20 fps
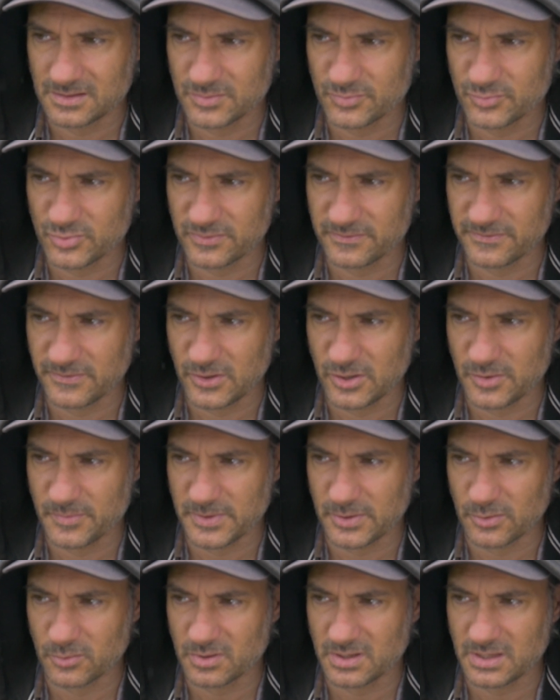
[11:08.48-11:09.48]

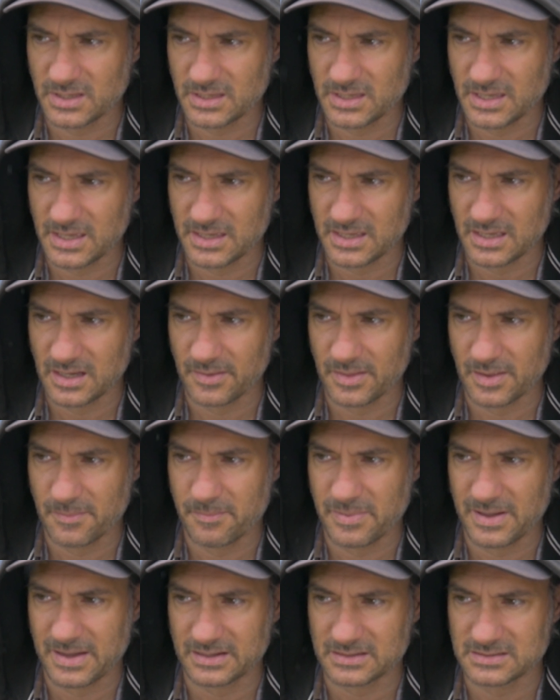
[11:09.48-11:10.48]
proverbial kick up the
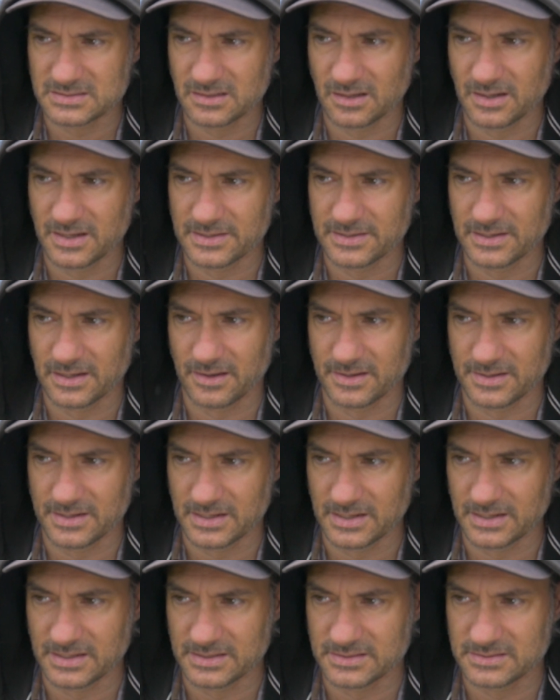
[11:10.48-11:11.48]
backside that I
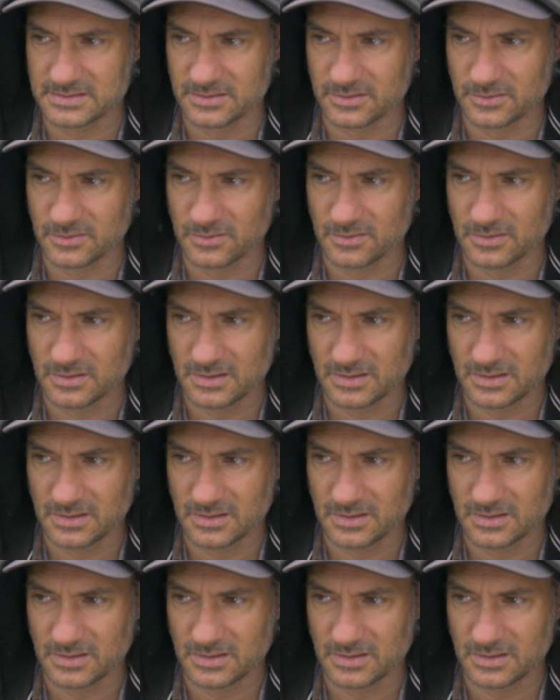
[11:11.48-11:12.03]
needed to